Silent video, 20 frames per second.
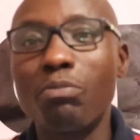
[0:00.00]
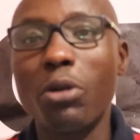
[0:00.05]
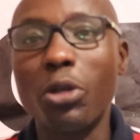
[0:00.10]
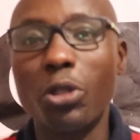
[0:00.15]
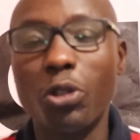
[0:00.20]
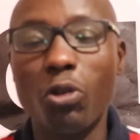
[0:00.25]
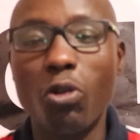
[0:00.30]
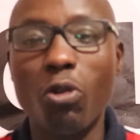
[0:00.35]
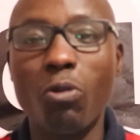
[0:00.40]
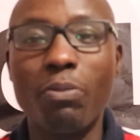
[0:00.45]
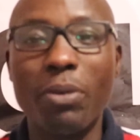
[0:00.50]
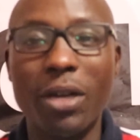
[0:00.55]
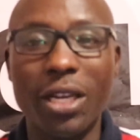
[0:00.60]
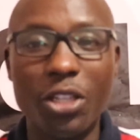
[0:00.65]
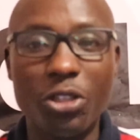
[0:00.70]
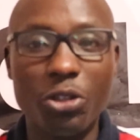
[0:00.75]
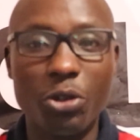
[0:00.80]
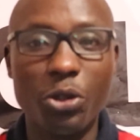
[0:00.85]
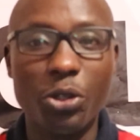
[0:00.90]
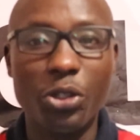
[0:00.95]
the port
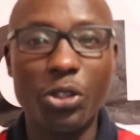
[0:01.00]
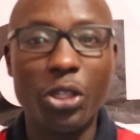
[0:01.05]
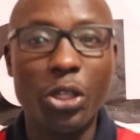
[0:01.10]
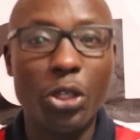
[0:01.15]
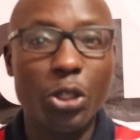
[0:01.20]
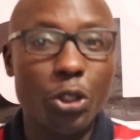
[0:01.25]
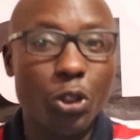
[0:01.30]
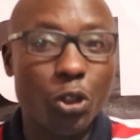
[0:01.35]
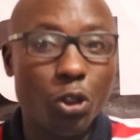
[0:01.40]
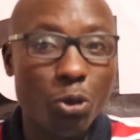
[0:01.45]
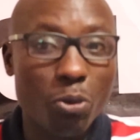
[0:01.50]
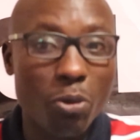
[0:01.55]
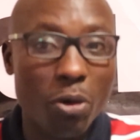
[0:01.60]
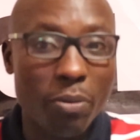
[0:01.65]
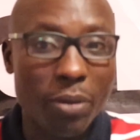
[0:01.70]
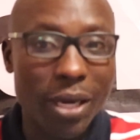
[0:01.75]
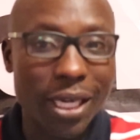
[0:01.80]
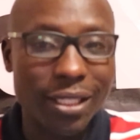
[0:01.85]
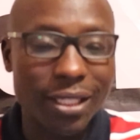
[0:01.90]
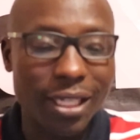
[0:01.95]
operations to
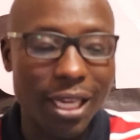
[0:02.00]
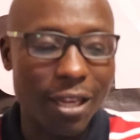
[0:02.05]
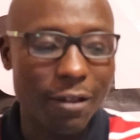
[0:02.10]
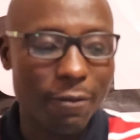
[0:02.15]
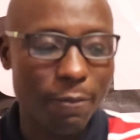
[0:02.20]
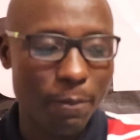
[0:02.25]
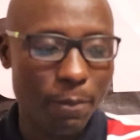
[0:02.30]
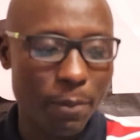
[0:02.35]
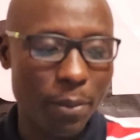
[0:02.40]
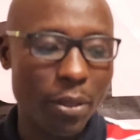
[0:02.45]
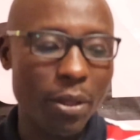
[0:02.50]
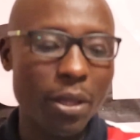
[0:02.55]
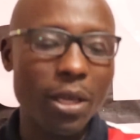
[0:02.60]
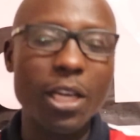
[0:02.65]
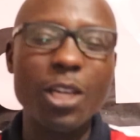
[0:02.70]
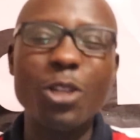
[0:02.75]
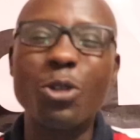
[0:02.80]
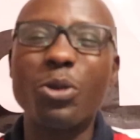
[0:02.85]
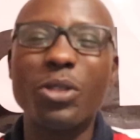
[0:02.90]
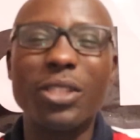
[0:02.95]
Mombasa.
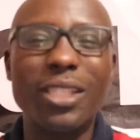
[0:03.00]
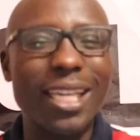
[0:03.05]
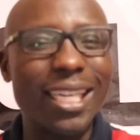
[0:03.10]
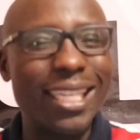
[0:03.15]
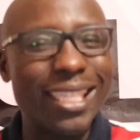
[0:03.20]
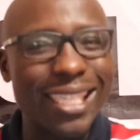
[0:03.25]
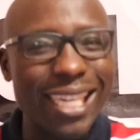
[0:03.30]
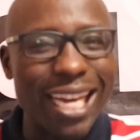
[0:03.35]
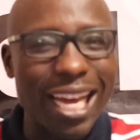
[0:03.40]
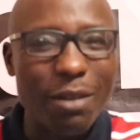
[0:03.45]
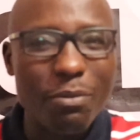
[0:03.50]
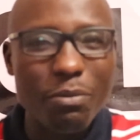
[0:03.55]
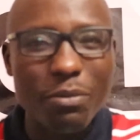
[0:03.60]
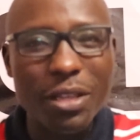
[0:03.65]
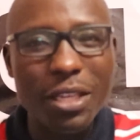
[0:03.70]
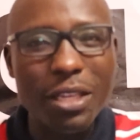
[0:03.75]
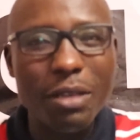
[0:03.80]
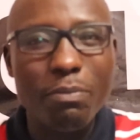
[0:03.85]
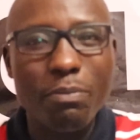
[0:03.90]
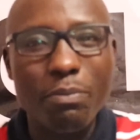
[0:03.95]
It was a
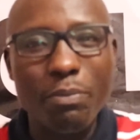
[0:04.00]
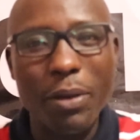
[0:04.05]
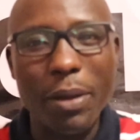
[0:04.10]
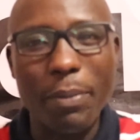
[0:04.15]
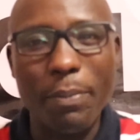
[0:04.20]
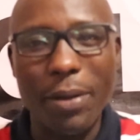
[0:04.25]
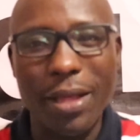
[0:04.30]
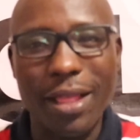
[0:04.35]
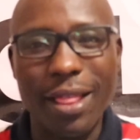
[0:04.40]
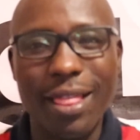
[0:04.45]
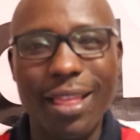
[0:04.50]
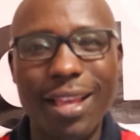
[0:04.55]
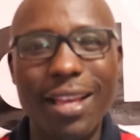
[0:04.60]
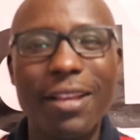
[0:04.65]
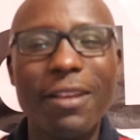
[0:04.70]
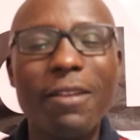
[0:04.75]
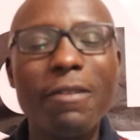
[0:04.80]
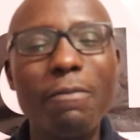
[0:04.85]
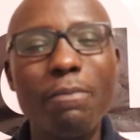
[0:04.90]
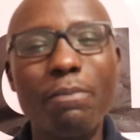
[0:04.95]
dummy paper
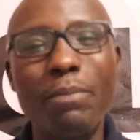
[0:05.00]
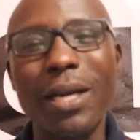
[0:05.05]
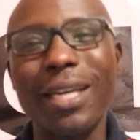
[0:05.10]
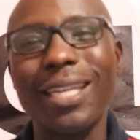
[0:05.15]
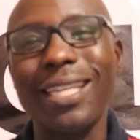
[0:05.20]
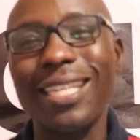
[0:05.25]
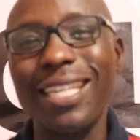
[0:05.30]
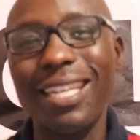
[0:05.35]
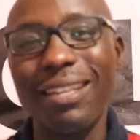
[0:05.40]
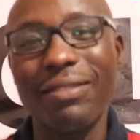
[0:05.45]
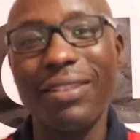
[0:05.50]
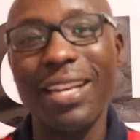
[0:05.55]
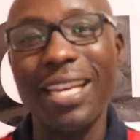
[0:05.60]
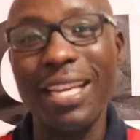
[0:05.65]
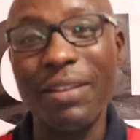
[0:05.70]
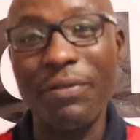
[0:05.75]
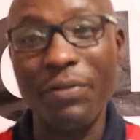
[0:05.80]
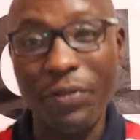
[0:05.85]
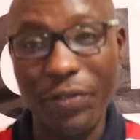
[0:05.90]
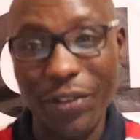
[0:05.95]
thing, but never
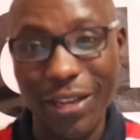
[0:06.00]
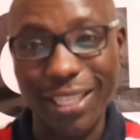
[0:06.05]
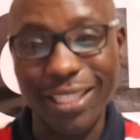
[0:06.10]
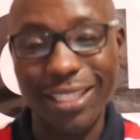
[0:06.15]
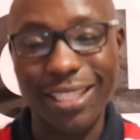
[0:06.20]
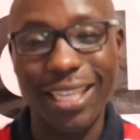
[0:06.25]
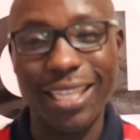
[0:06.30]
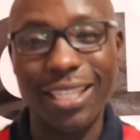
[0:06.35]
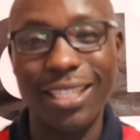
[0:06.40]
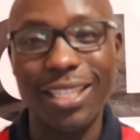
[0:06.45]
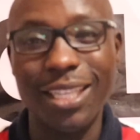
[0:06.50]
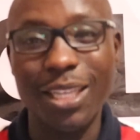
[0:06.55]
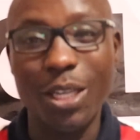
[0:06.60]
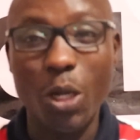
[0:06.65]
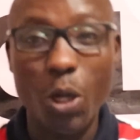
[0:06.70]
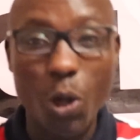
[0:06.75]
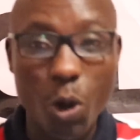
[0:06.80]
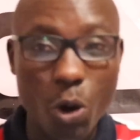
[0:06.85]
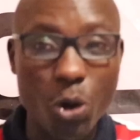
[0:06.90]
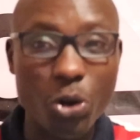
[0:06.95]
effected
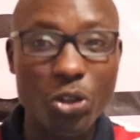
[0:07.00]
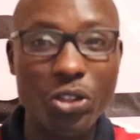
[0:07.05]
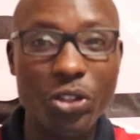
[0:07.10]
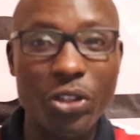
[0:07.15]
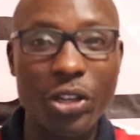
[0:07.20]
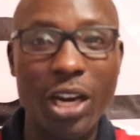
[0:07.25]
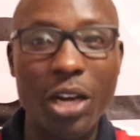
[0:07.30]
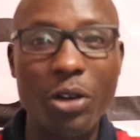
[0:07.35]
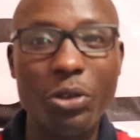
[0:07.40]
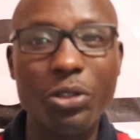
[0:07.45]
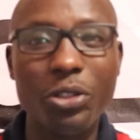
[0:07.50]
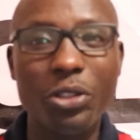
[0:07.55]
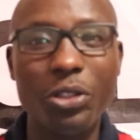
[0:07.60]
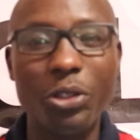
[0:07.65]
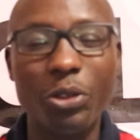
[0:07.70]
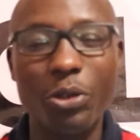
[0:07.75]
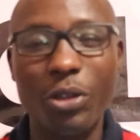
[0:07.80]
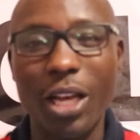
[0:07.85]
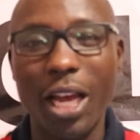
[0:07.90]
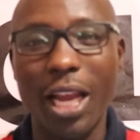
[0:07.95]
on ground.
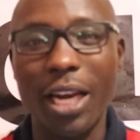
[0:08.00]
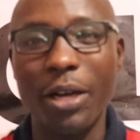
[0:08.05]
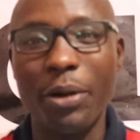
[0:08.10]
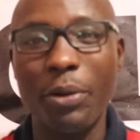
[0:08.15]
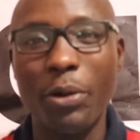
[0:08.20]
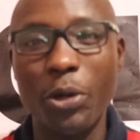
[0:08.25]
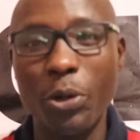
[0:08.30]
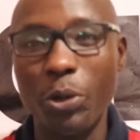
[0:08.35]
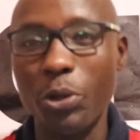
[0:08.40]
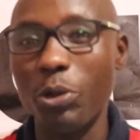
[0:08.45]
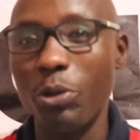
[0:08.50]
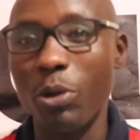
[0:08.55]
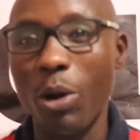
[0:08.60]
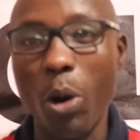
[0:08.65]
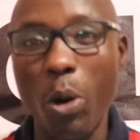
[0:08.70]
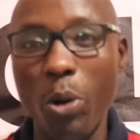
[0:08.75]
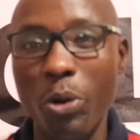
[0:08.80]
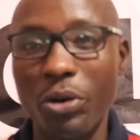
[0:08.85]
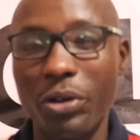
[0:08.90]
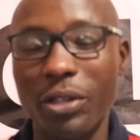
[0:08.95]
You can do
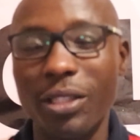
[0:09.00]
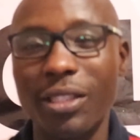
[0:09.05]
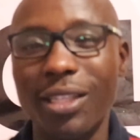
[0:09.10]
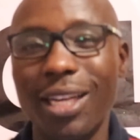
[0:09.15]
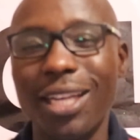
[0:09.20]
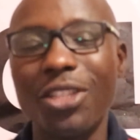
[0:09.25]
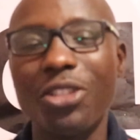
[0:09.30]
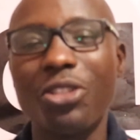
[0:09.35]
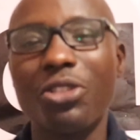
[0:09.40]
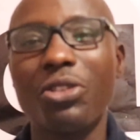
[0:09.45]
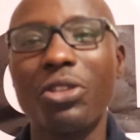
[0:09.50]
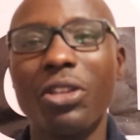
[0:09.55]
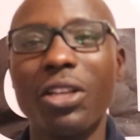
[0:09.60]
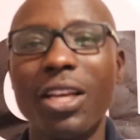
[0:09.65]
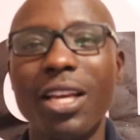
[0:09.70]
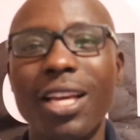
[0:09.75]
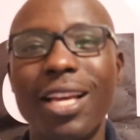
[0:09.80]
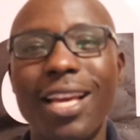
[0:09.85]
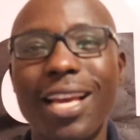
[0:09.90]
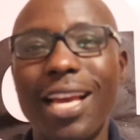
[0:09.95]
your own
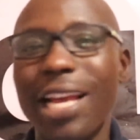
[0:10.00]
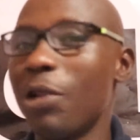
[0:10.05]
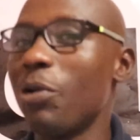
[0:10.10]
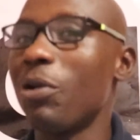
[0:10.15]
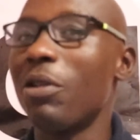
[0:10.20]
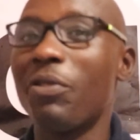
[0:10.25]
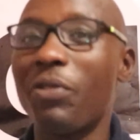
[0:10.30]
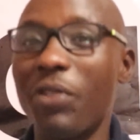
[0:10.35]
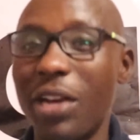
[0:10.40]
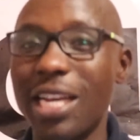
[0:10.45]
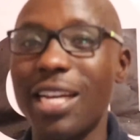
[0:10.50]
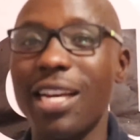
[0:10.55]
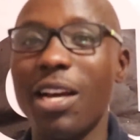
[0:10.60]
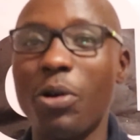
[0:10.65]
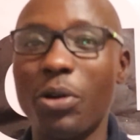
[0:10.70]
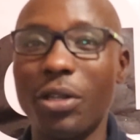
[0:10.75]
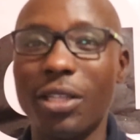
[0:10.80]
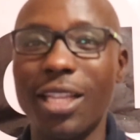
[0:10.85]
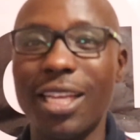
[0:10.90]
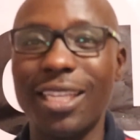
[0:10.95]
research and you'll find
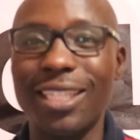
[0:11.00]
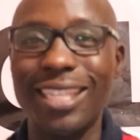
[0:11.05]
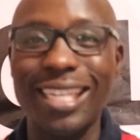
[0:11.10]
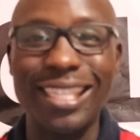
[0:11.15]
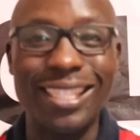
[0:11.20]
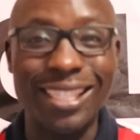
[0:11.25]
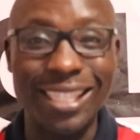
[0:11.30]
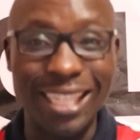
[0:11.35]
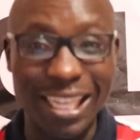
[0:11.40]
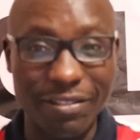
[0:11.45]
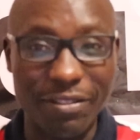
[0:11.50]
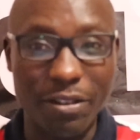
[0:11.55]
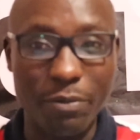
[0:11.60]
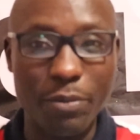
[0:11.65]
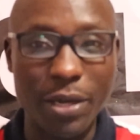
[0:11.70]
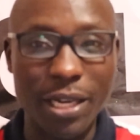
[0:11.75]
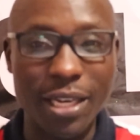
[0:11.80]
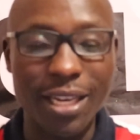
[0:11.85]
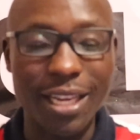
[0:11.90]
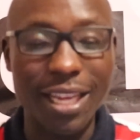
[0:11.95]
out that it has
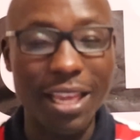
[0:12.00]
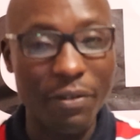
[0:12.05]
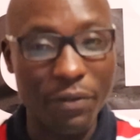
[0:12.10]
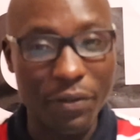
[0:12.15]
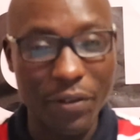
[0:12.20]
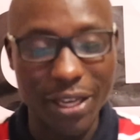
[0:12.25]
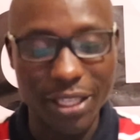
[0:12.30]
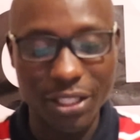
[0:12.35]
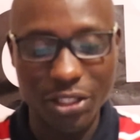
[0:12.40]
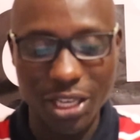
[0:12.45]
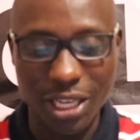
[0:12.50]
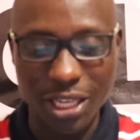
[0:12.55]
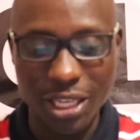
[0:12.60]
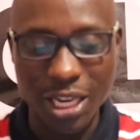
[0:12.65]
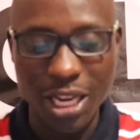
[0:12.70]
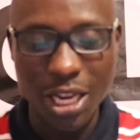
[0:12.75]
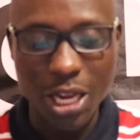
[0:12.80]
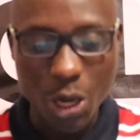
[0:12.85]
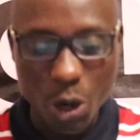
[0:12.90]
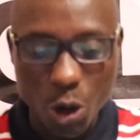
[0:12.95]
never been
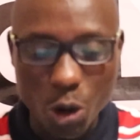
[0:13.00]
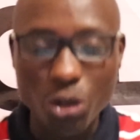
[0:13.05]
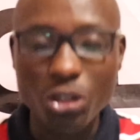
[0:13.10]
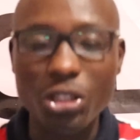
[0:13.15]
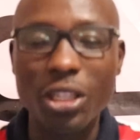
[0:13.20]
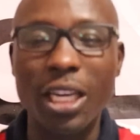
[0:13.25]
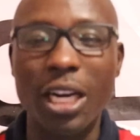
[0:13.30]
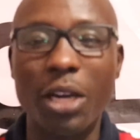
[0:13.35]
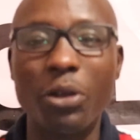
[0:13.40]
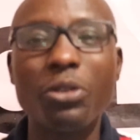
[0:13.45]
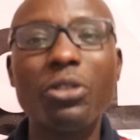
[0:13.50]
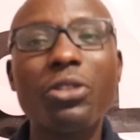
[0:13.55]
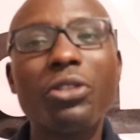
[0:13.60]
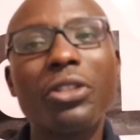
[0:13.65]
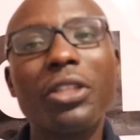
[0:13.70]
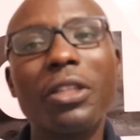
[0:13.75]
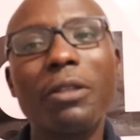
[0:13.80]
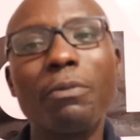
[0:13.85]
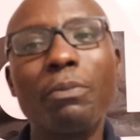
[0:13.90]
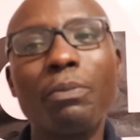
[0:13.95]
effected on
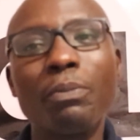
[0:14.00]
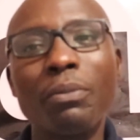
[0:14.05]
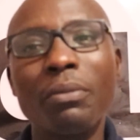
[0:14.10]
ground.